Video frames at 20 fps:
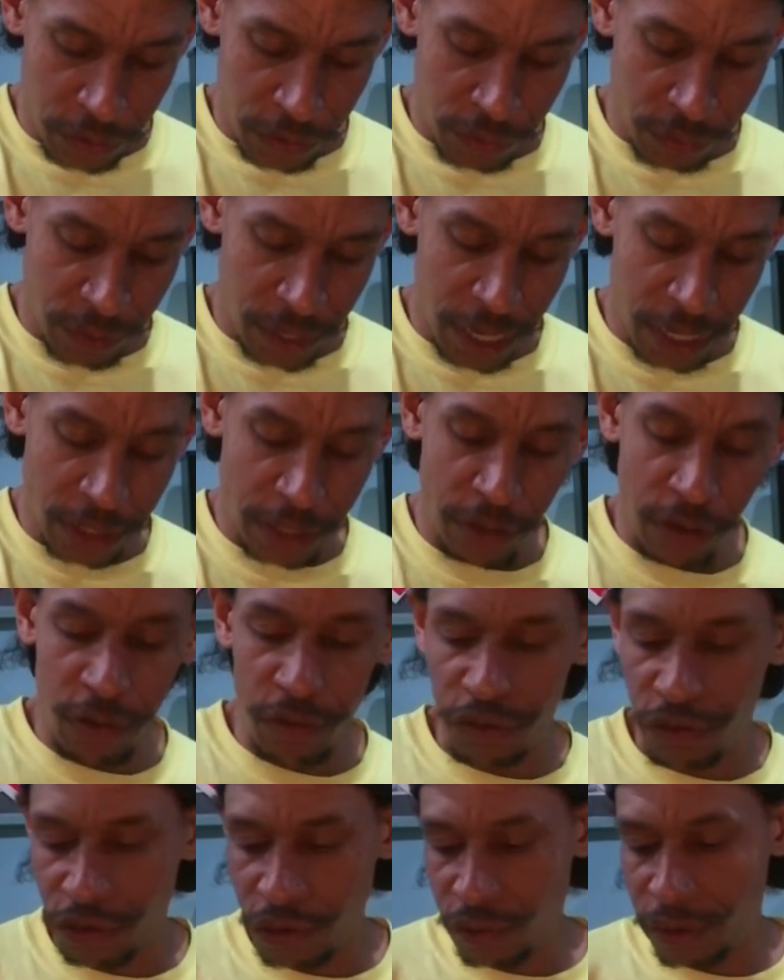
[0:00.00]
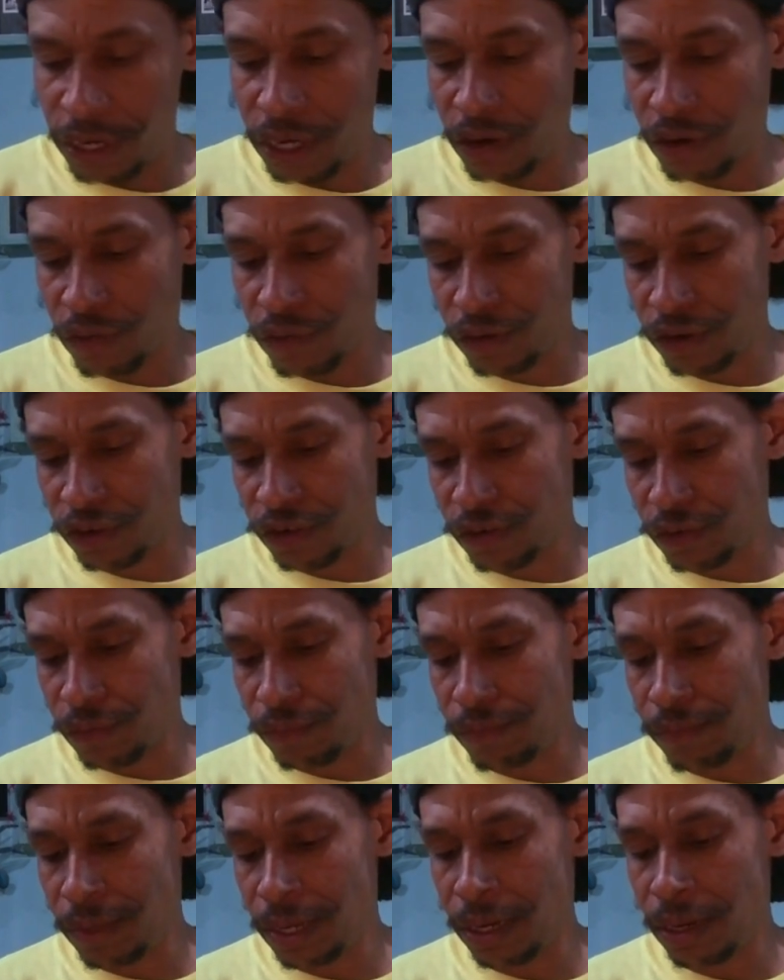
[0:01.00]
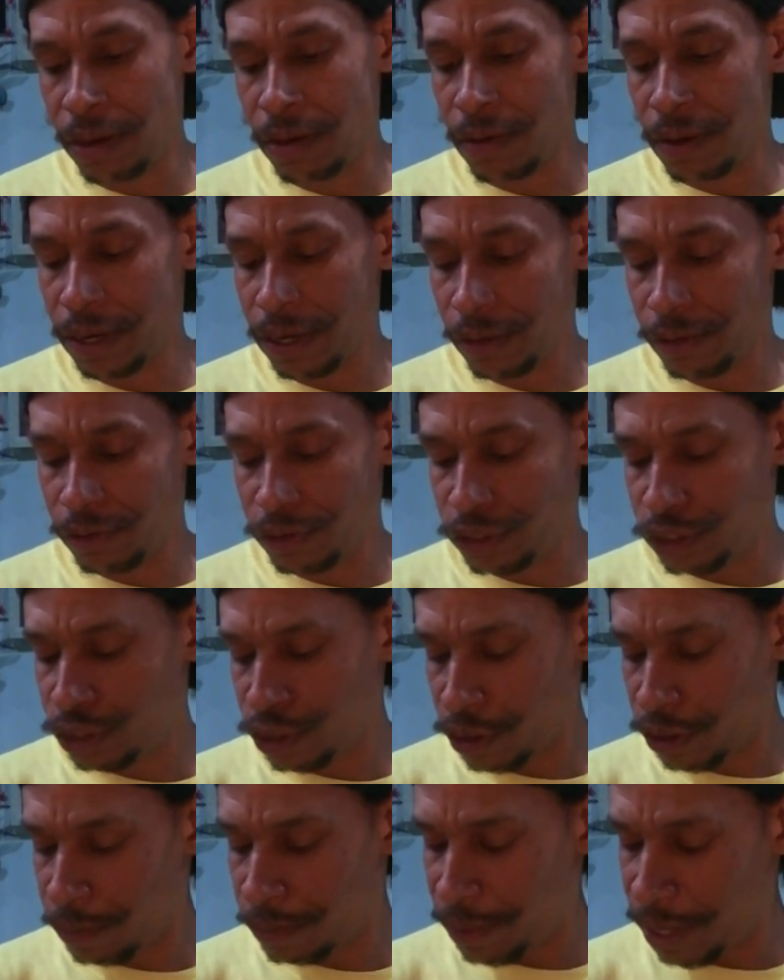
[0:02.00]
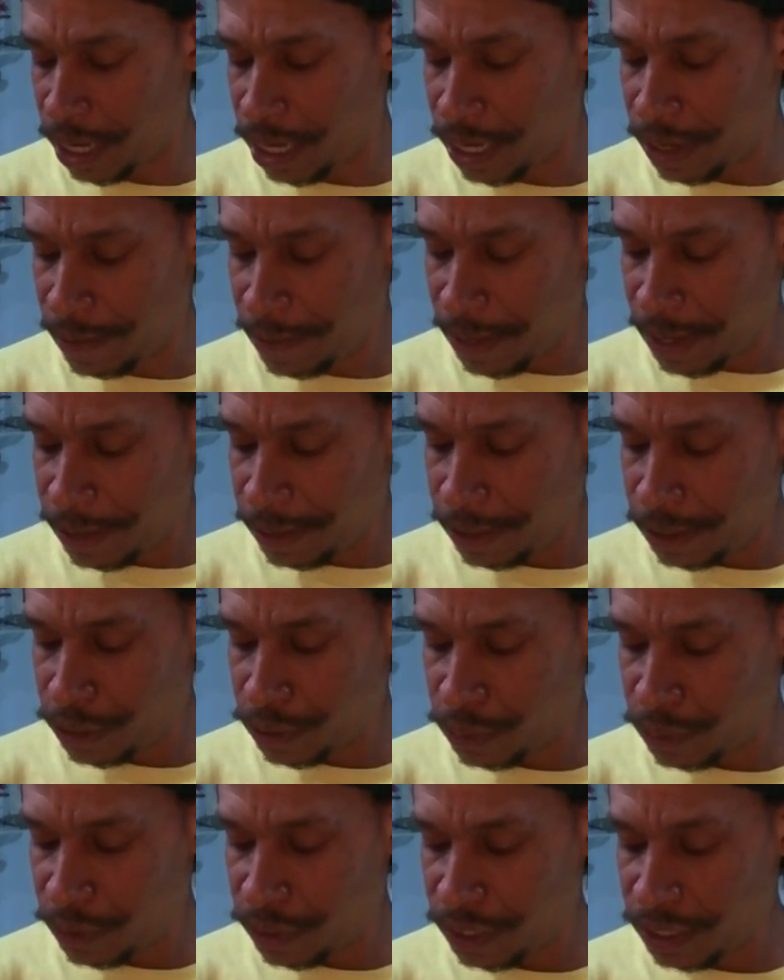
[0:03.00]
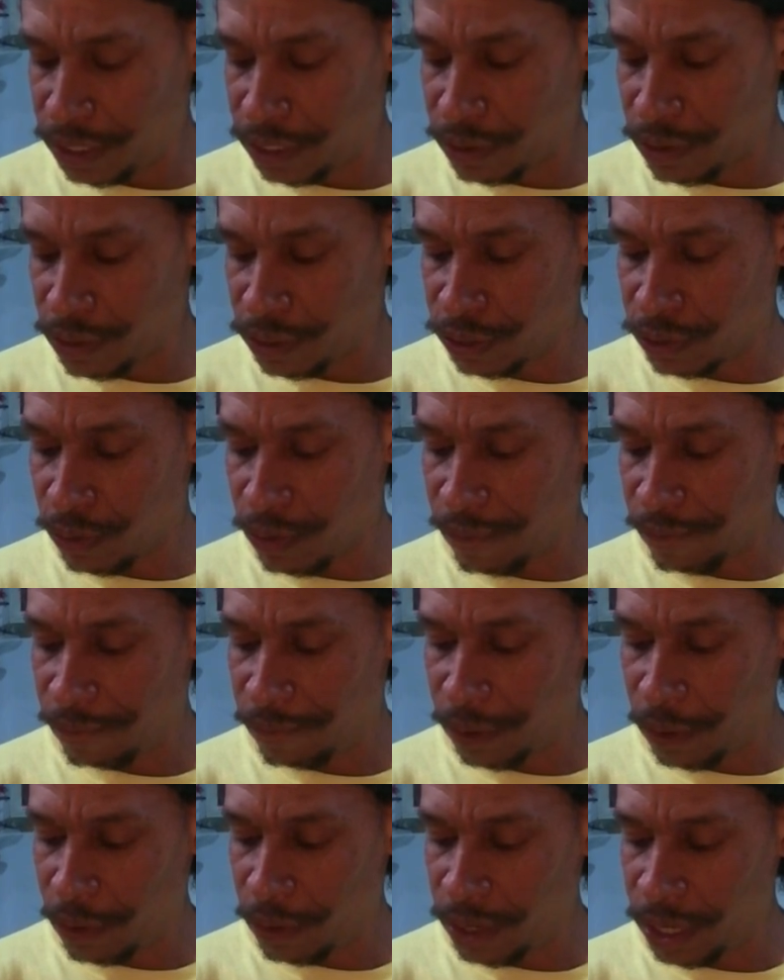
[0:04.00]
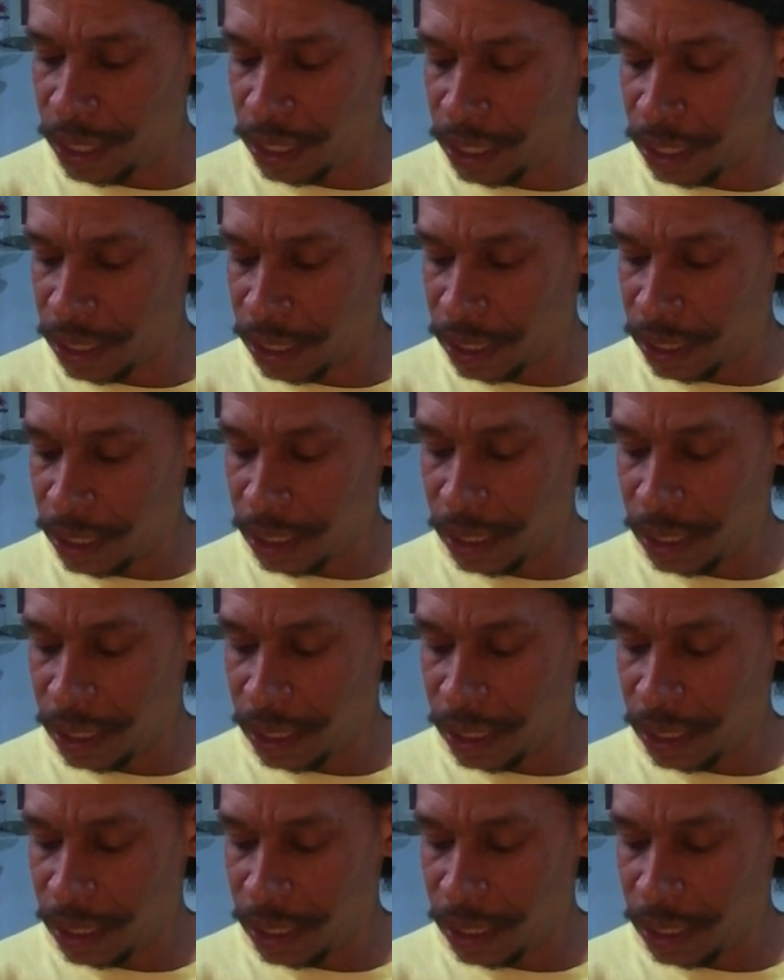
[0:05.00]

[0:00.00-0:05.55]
So we got the Yo-Zuri Crystal Minnow, another jerkbait. This one is also a floating.